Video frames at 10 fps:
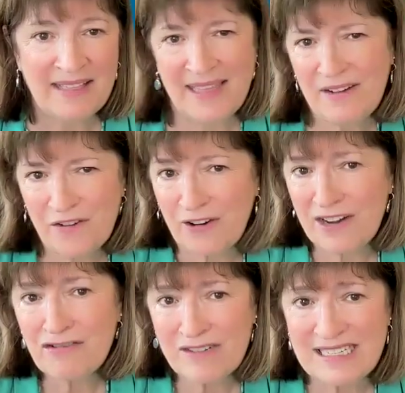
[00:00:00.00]
Then if you're
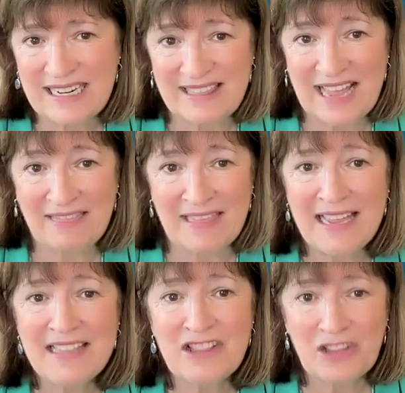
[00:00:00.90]
interested in that,
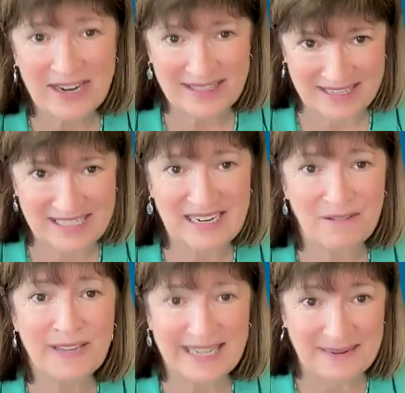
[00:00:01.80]
then you look at the
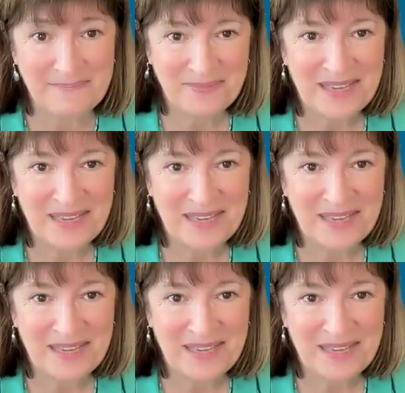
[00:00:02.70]
CV,